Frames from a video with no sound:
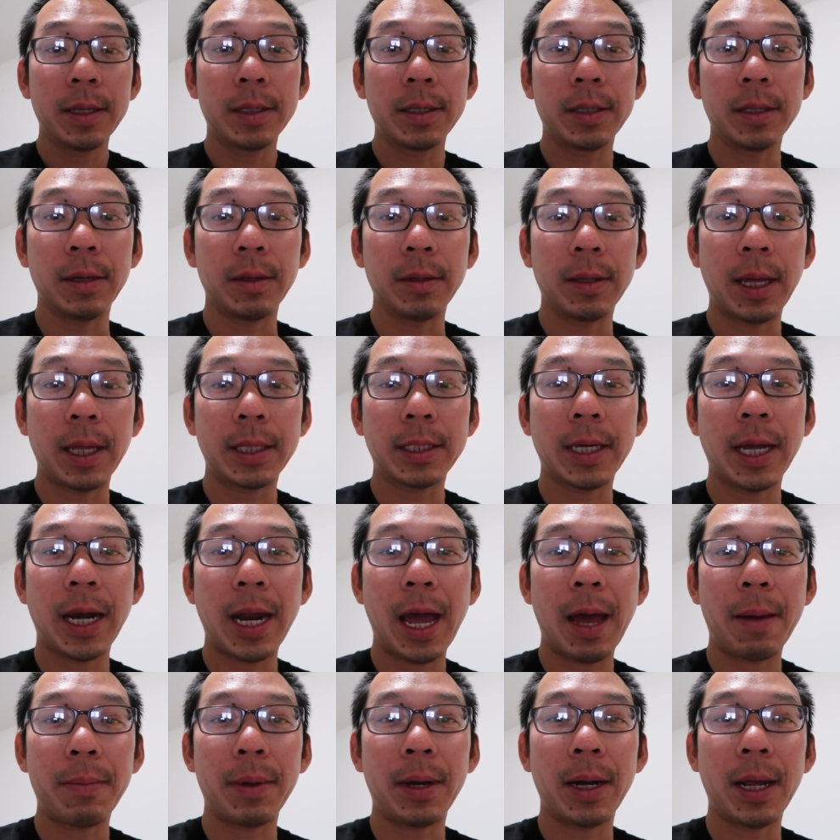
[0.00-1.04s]
So that's going
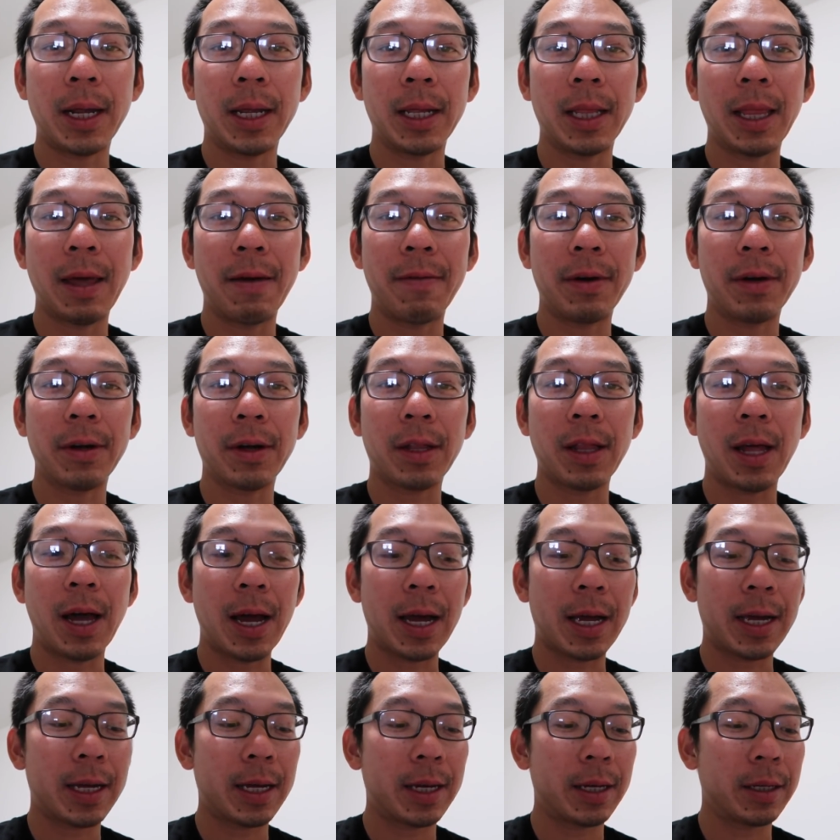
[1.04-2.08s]
to happen at 11
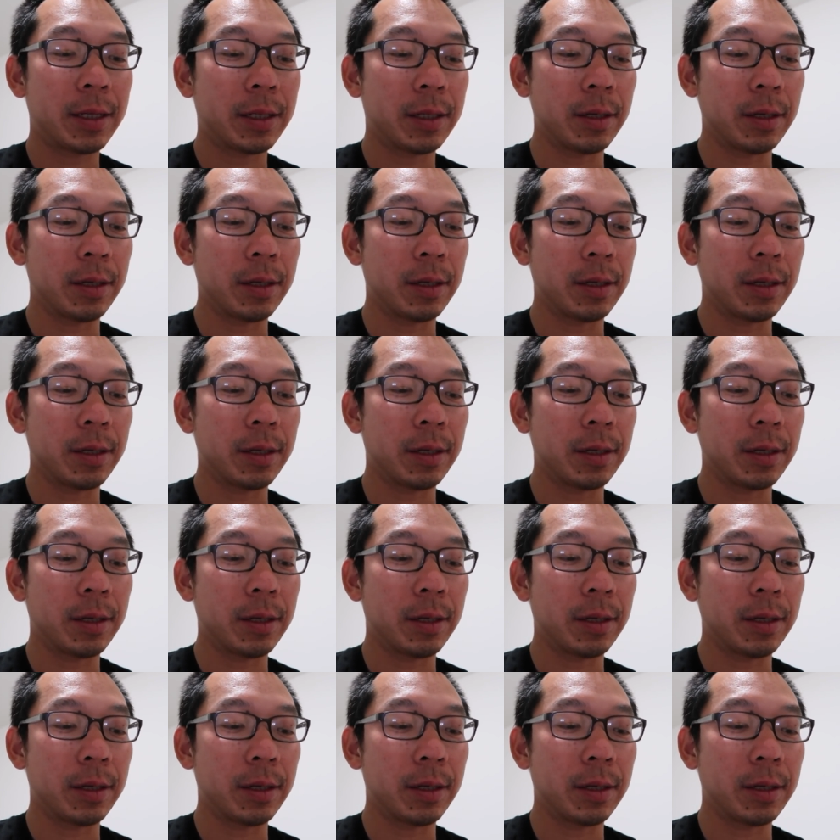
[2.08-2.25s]
o'clock.